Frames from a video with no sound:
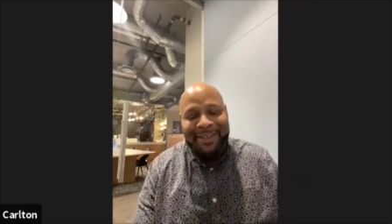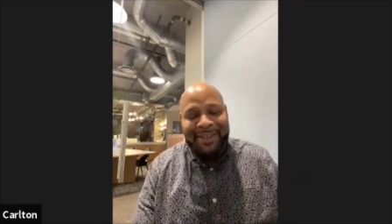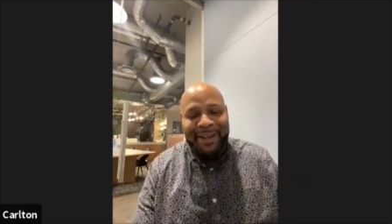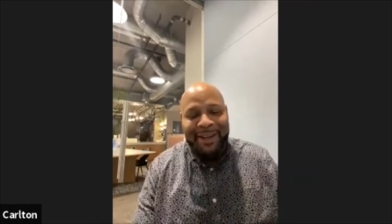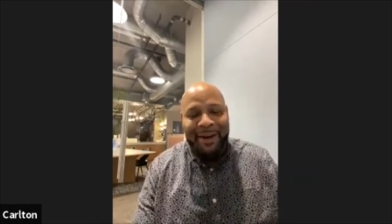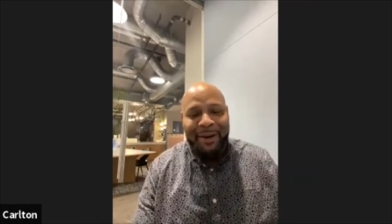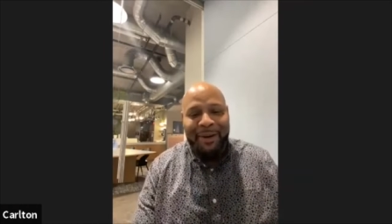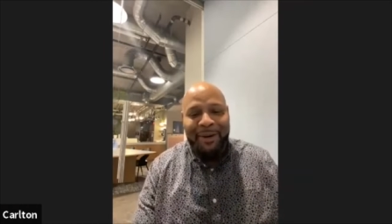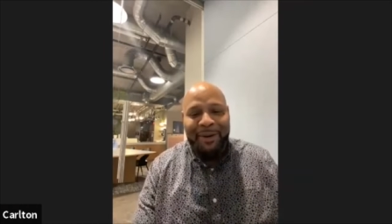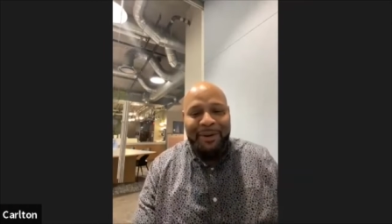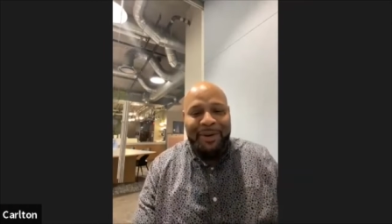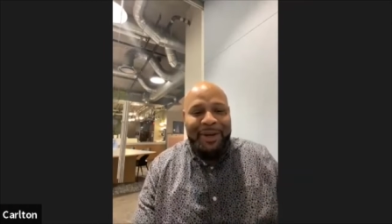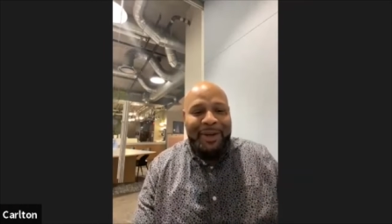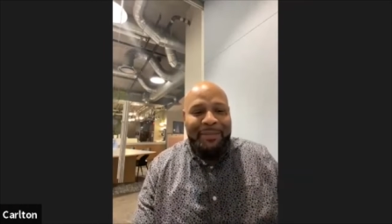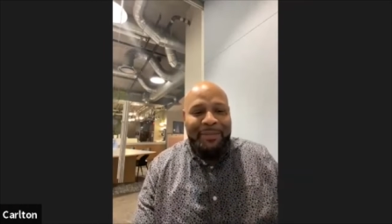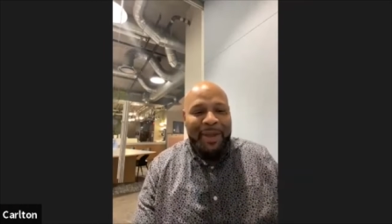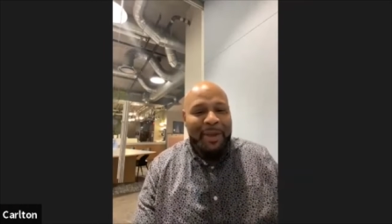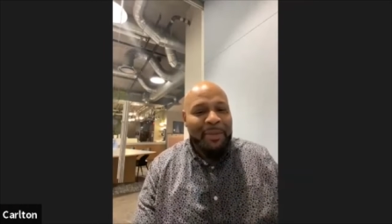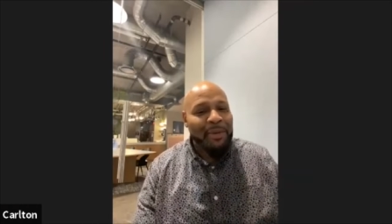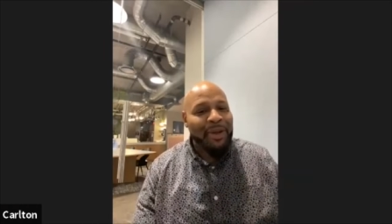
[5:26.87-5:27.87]
so
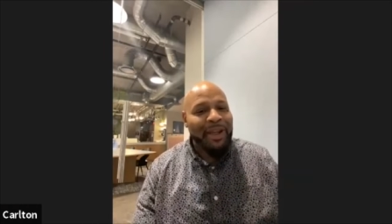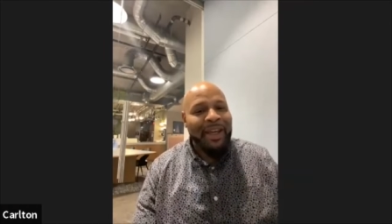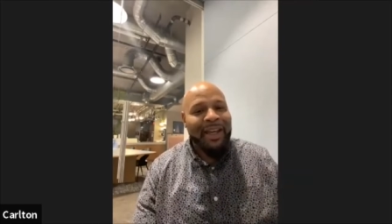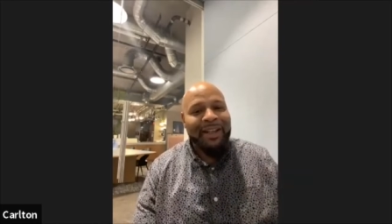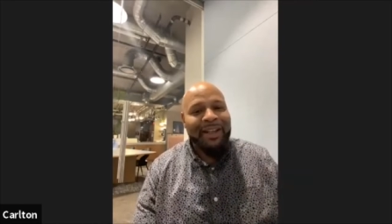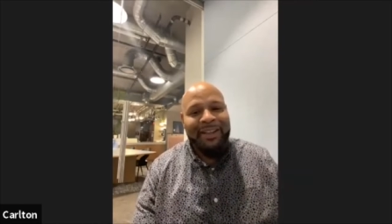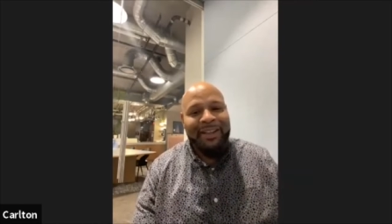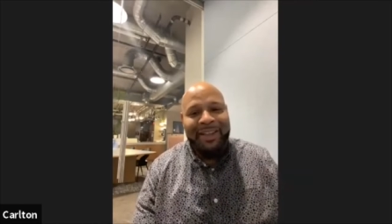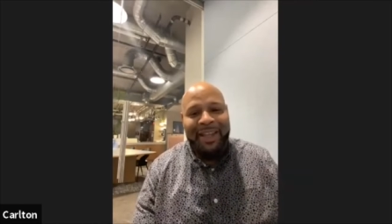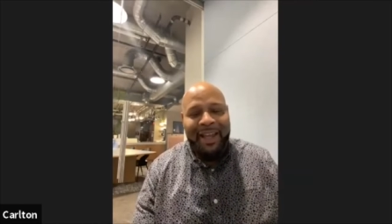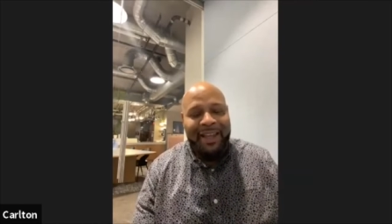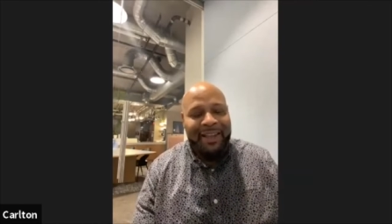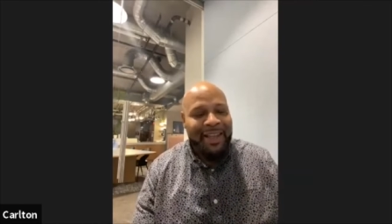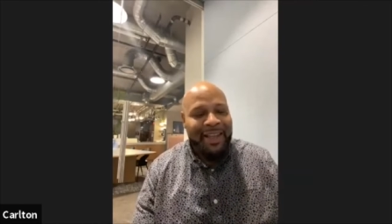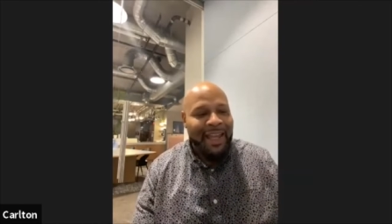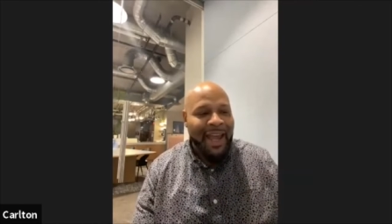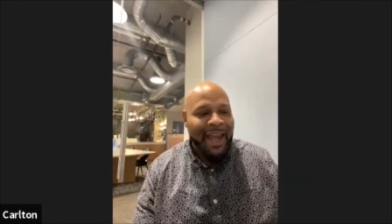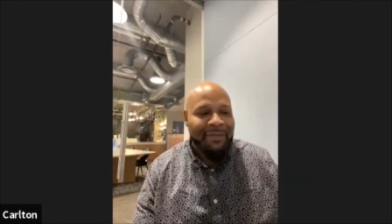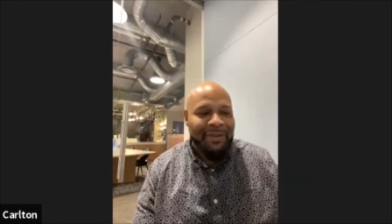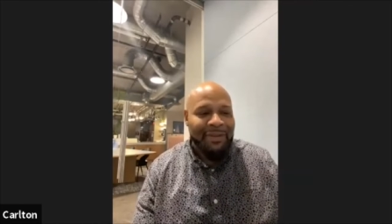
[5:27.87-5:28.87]
people
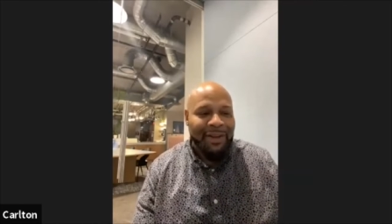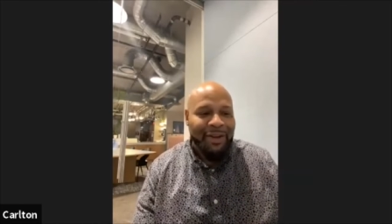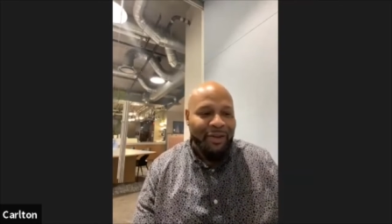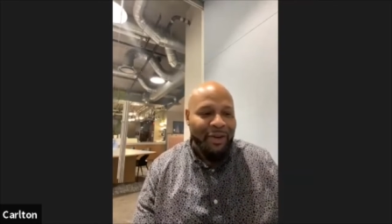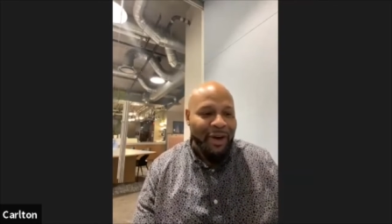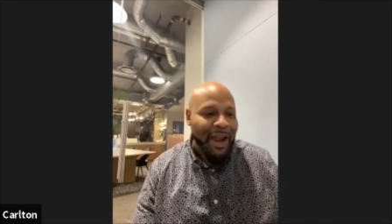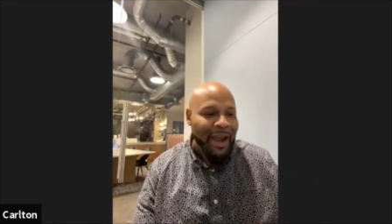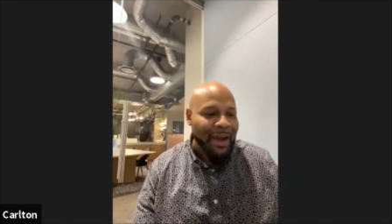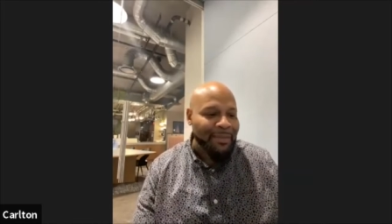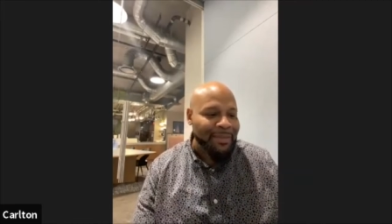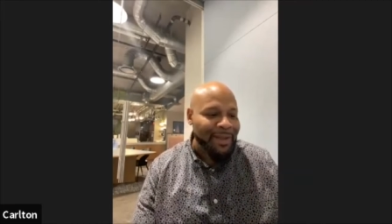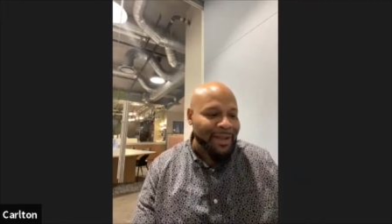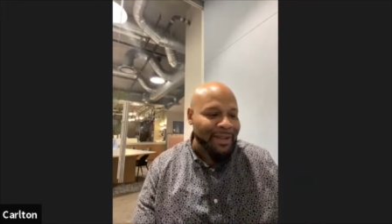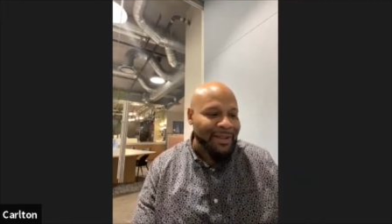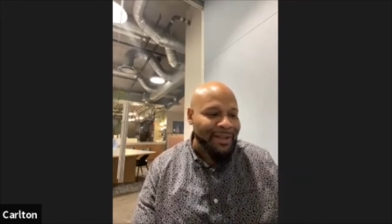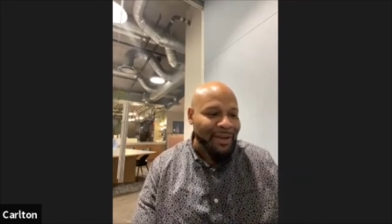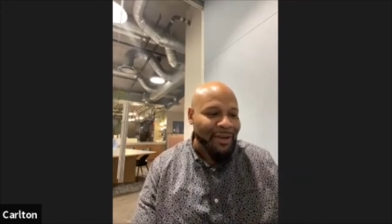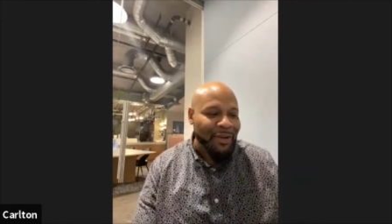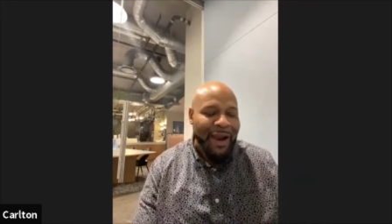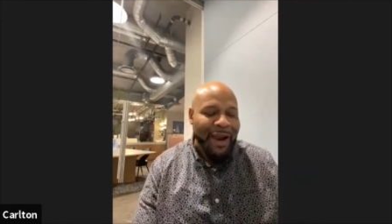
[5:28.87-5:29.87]
they have the crab,
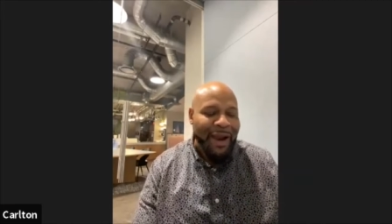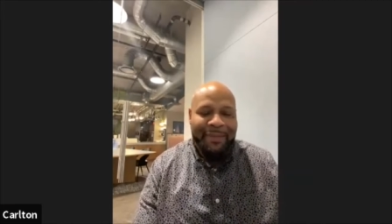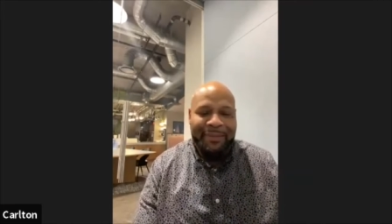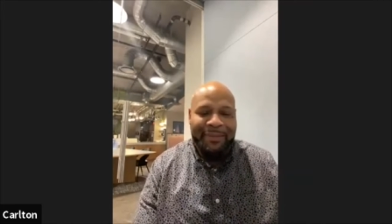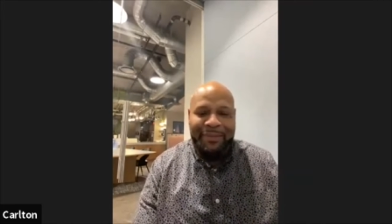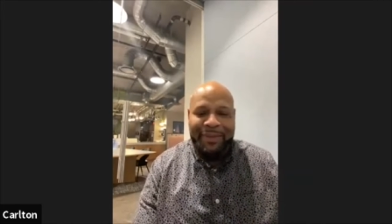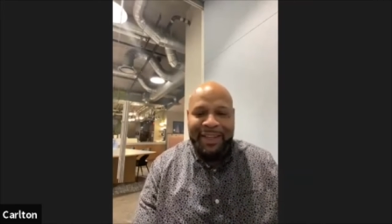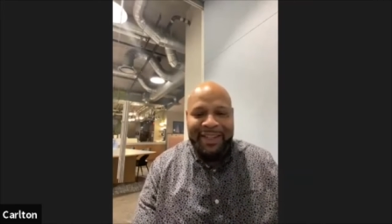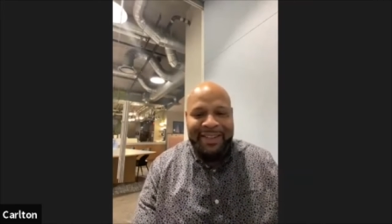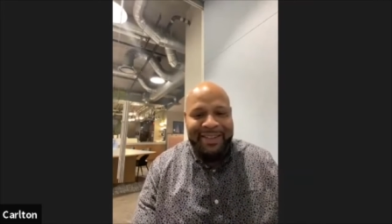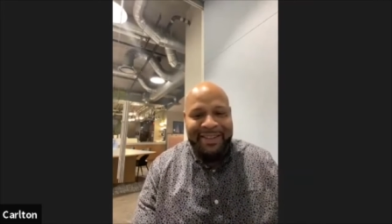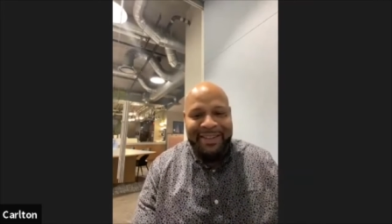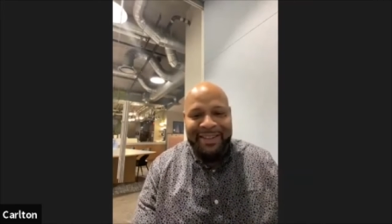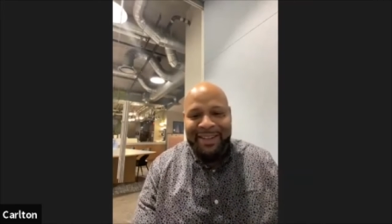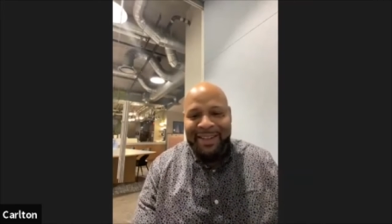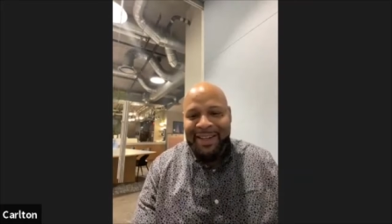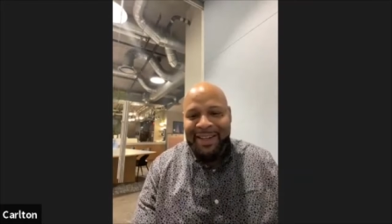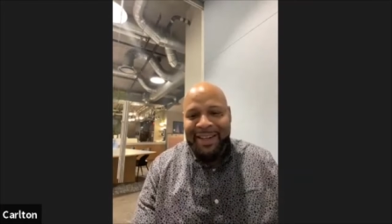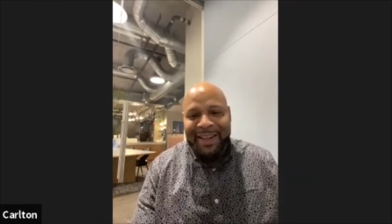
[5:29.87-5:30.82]
the crab feast,